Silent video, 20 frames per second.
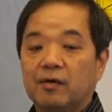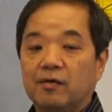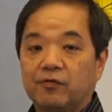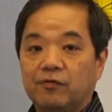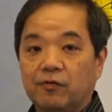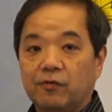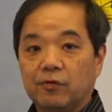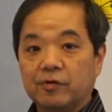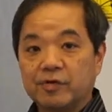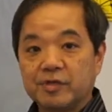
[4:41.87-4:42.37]

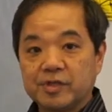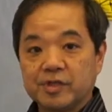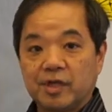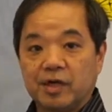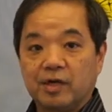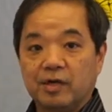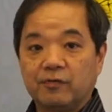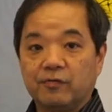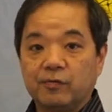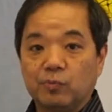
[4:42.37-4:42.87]
for
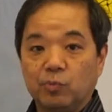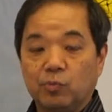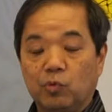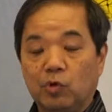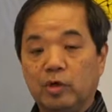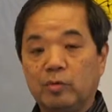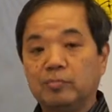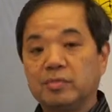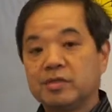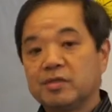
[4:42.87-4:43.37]
design from
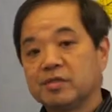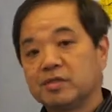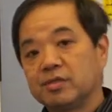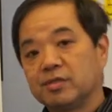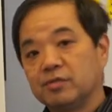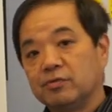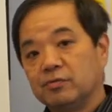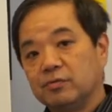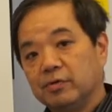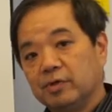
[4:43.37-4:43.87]
one business
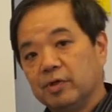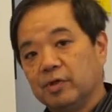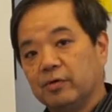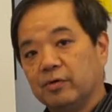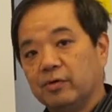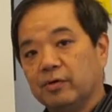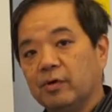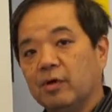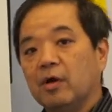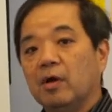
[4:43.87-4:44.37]
to
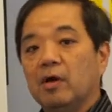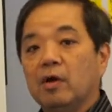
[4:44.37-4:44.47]
another,